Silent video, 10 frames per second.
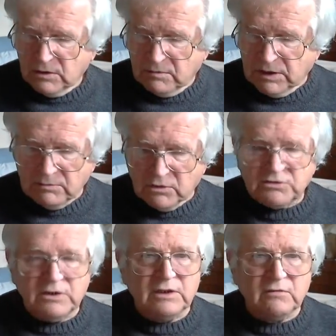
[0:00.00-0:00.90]
But I'm not
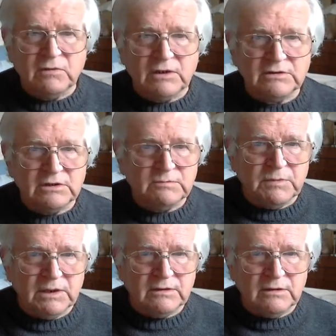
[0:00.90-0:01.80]
saying that resin is
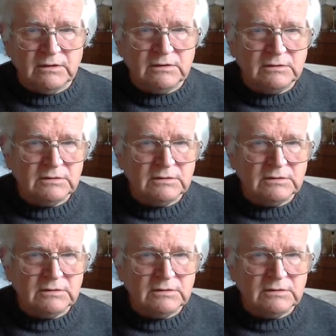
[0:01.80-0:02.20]
better.